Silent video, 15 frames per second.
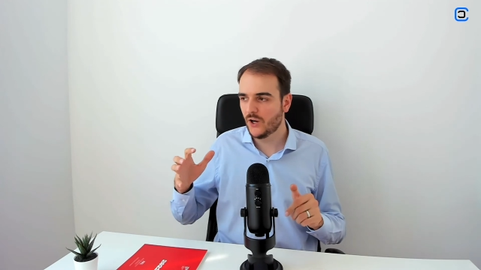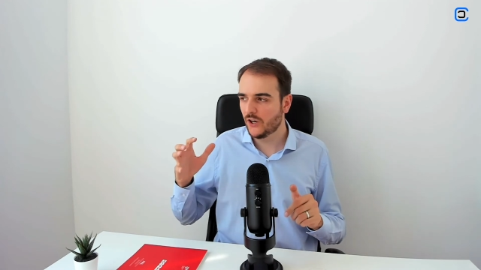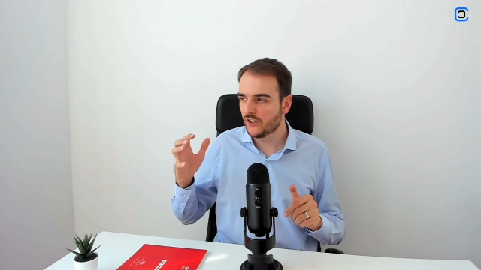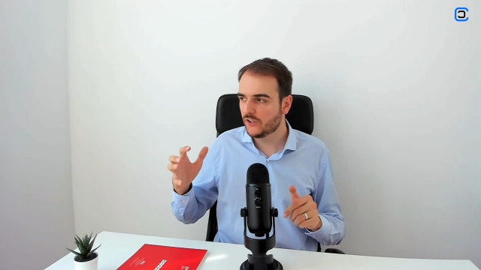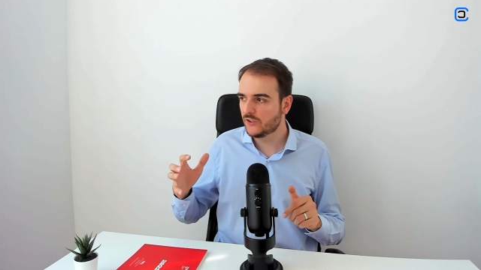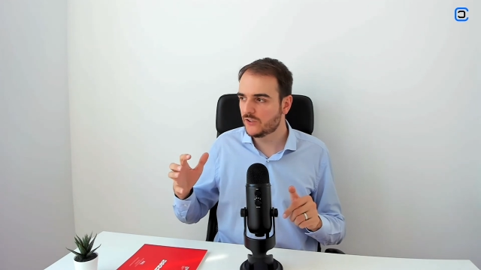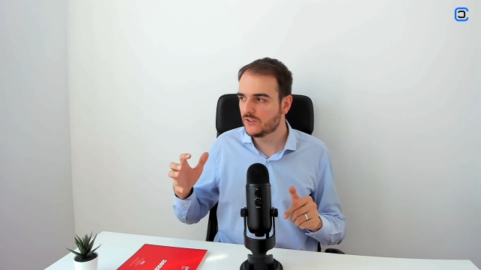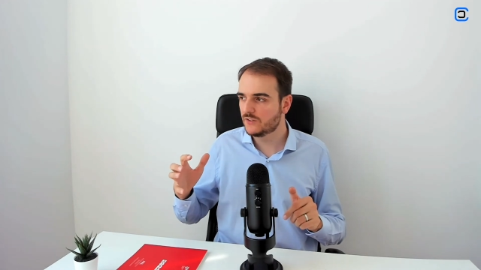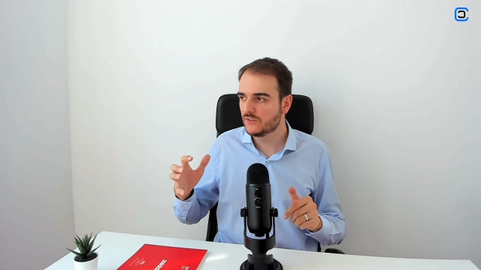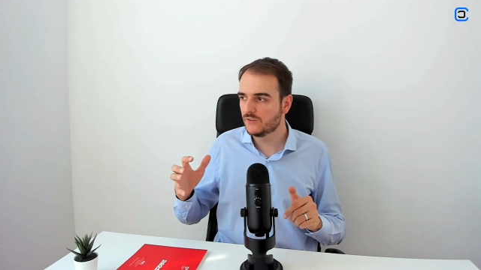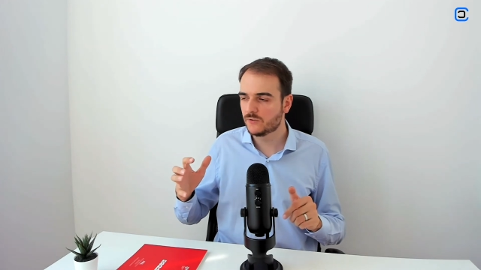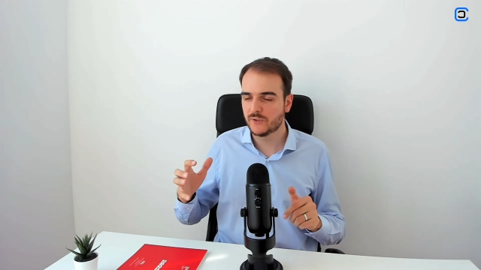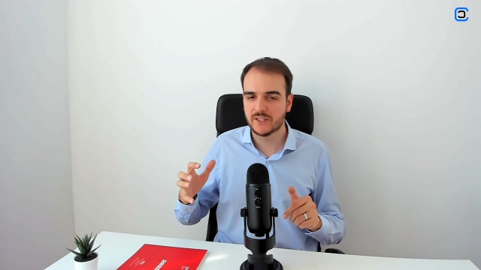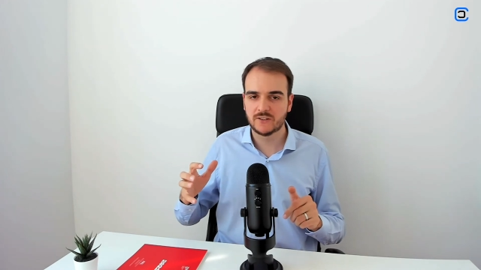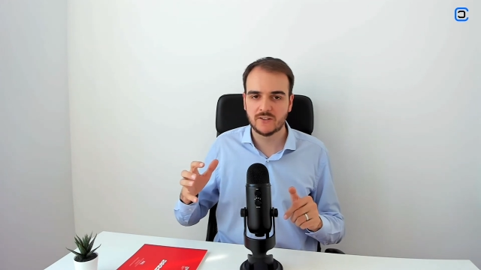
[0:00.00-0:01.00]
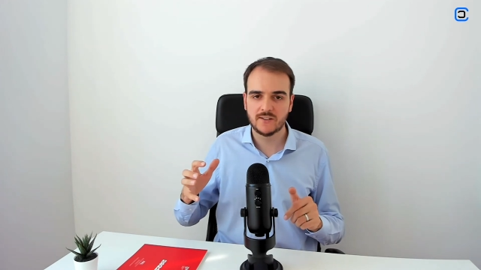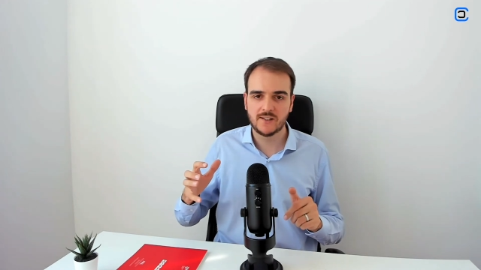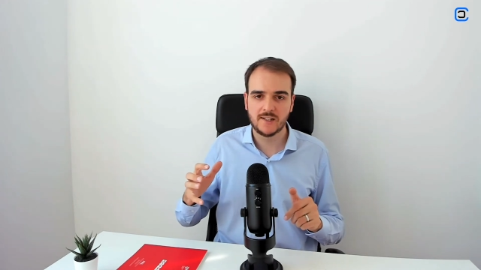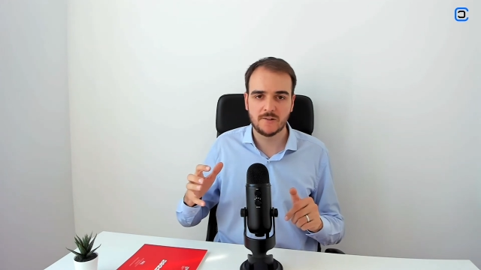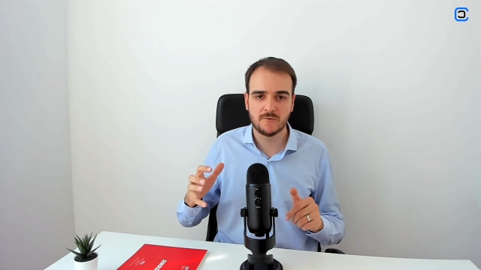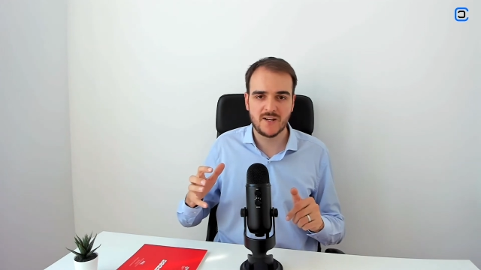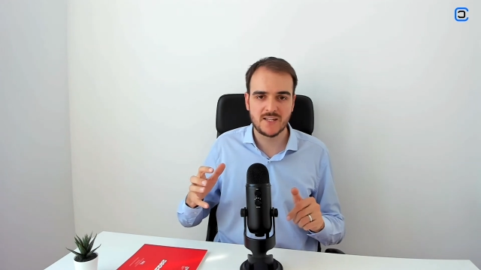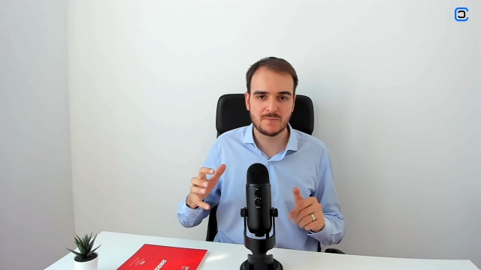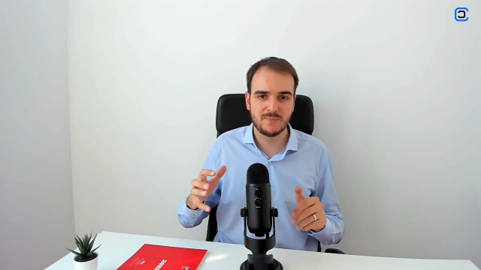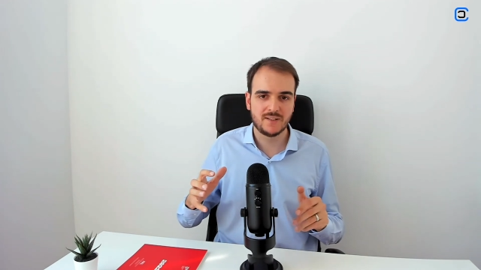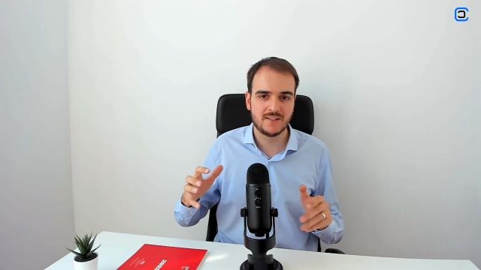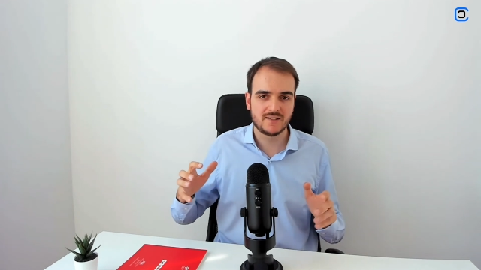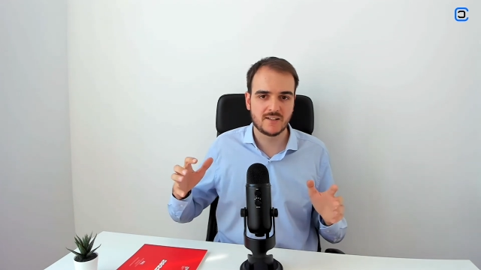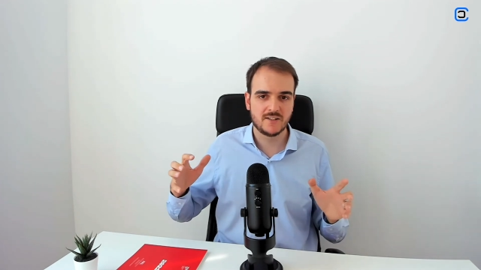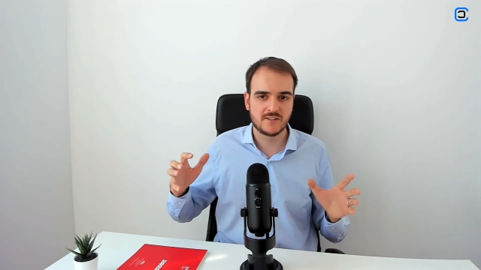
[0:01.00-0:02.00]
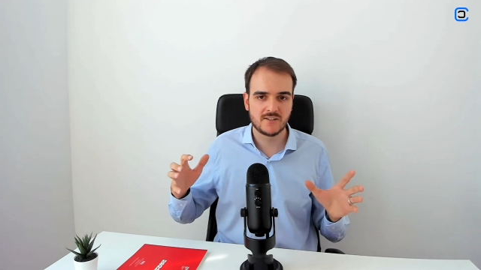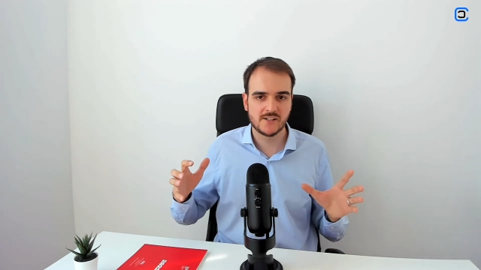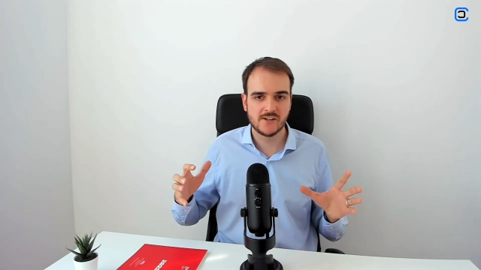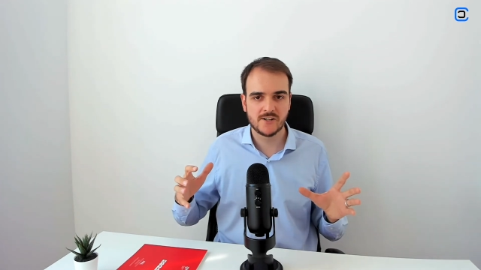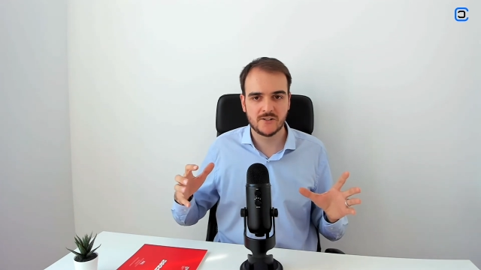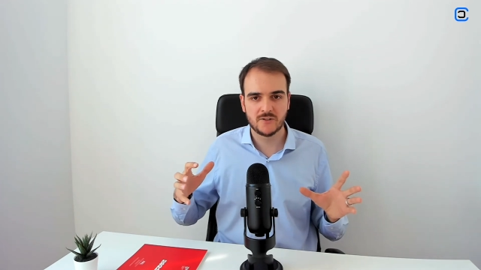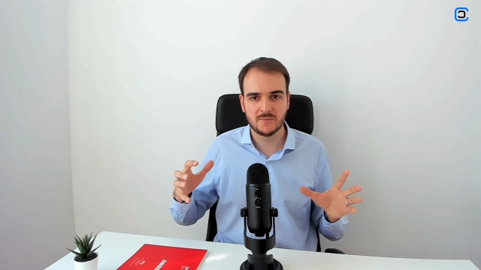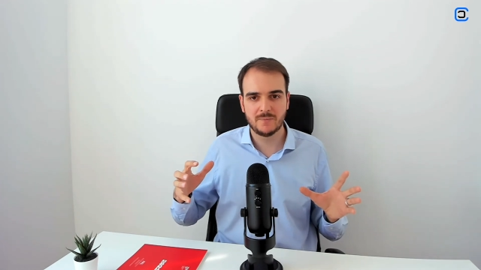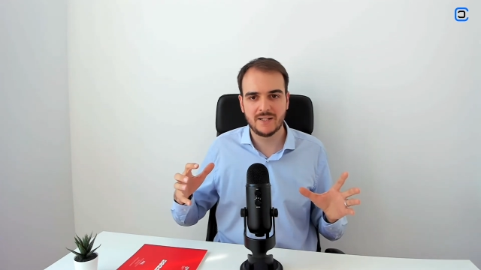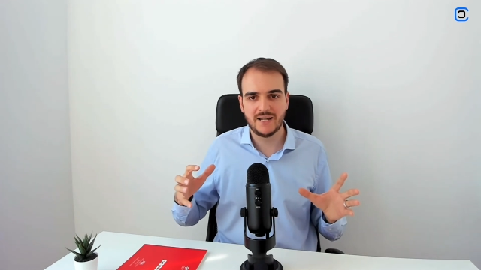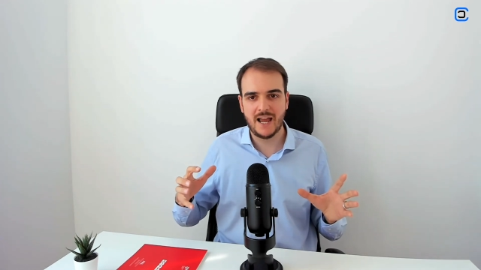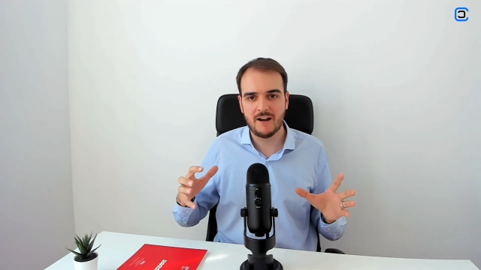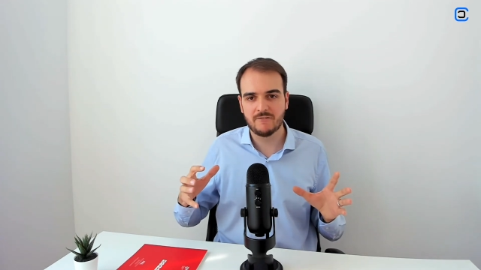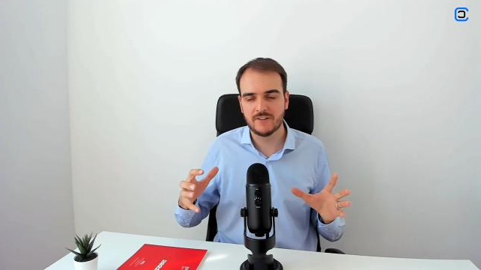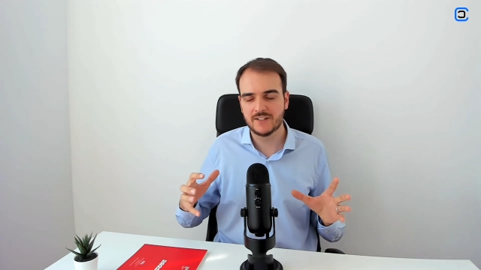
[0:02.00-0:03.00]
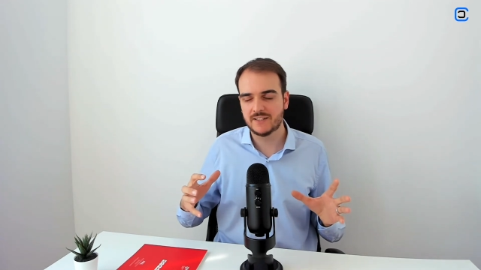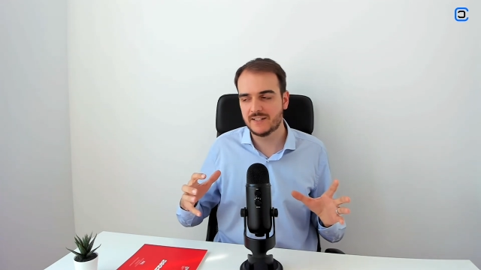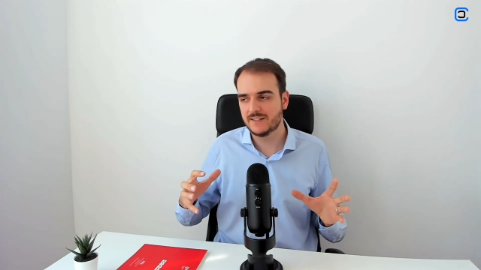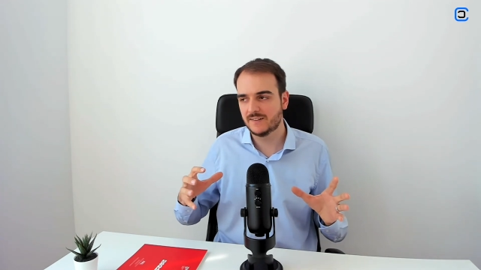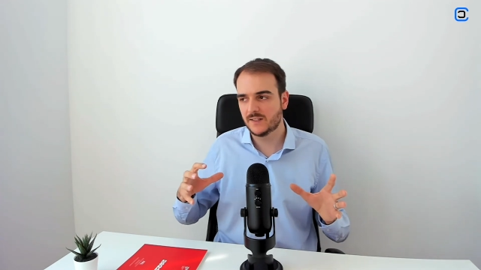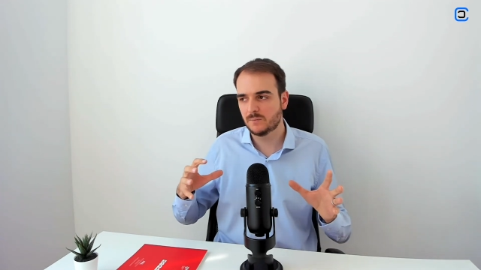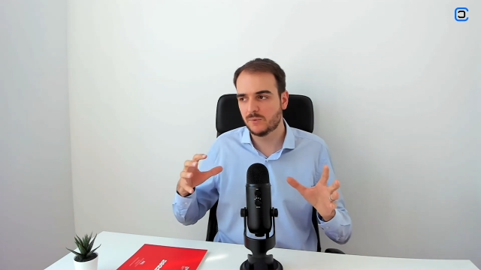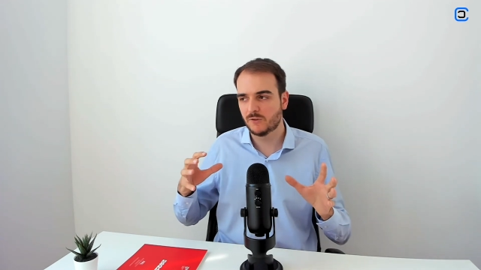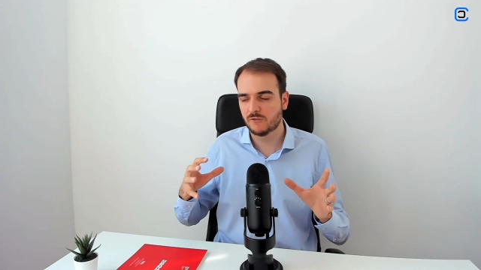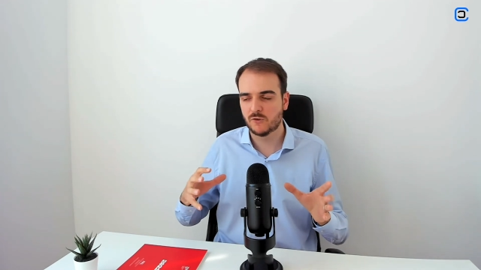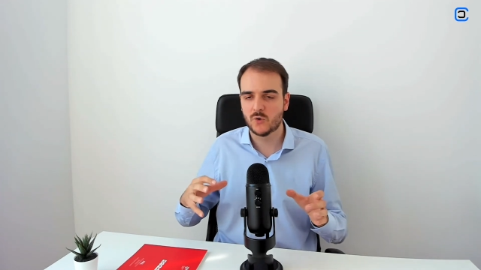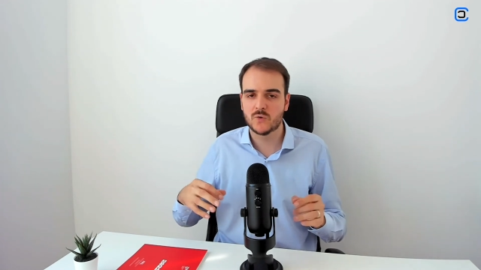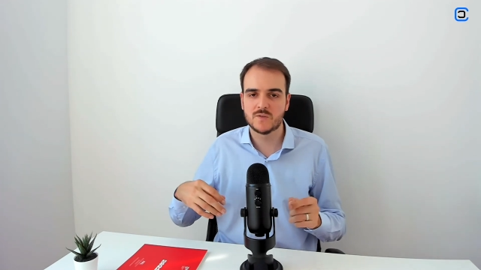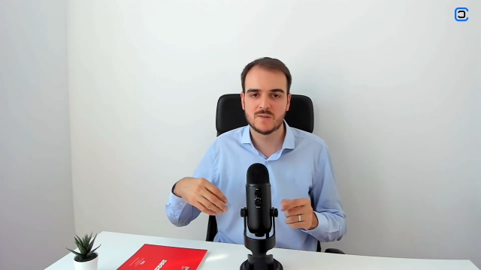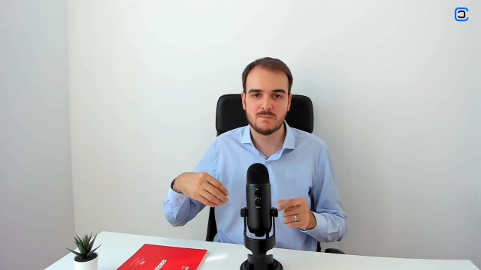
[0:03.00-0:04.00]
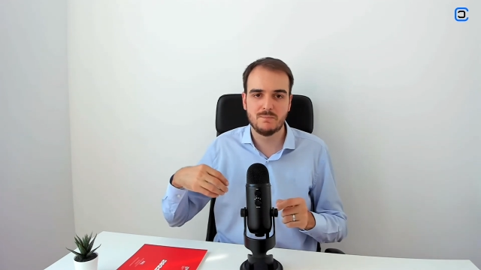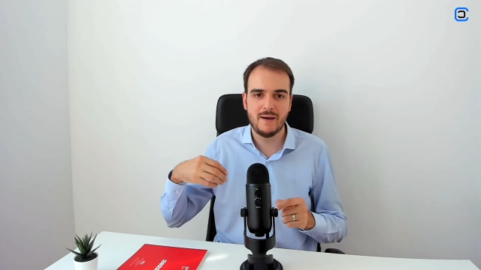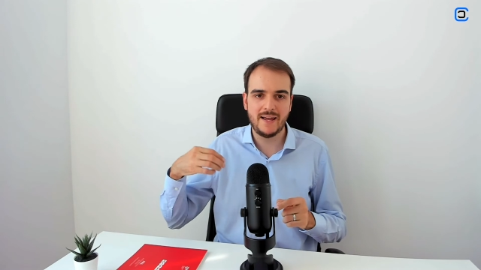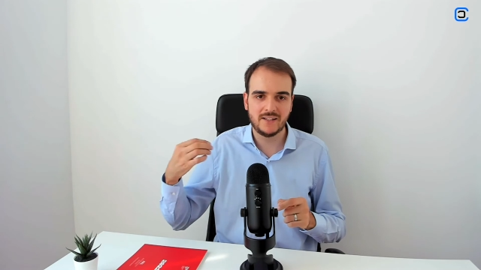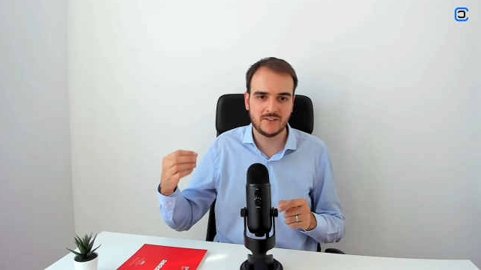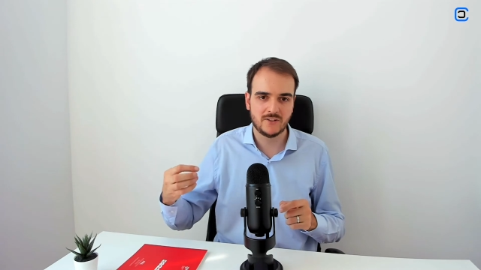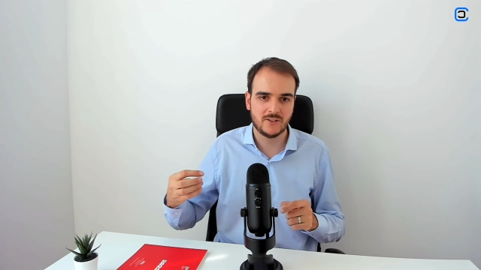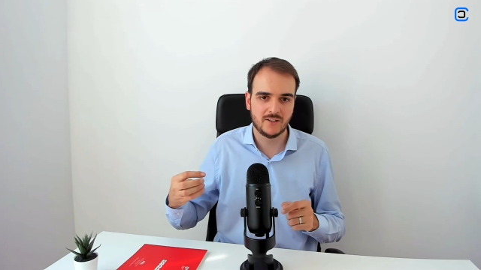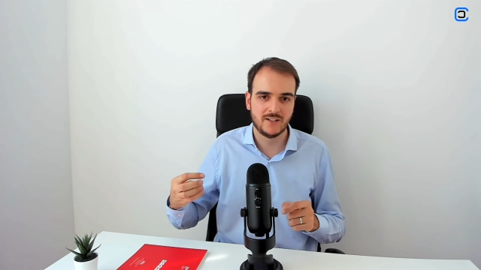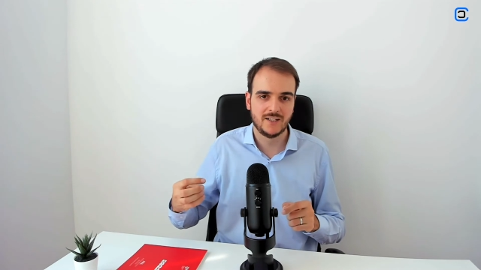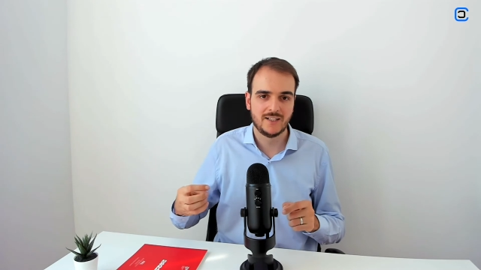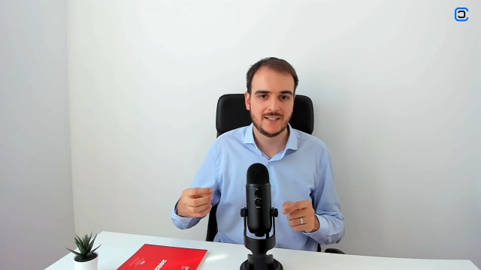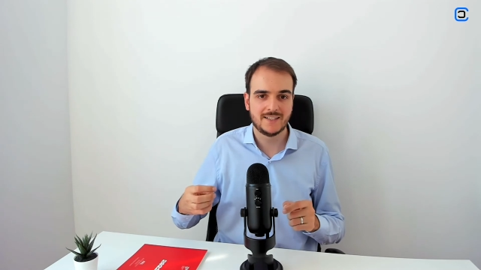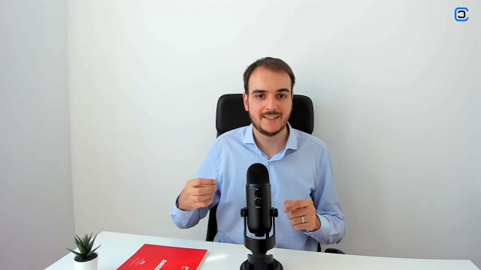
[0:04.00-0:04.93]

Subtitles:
a good return on investment is considered to be everything that performs better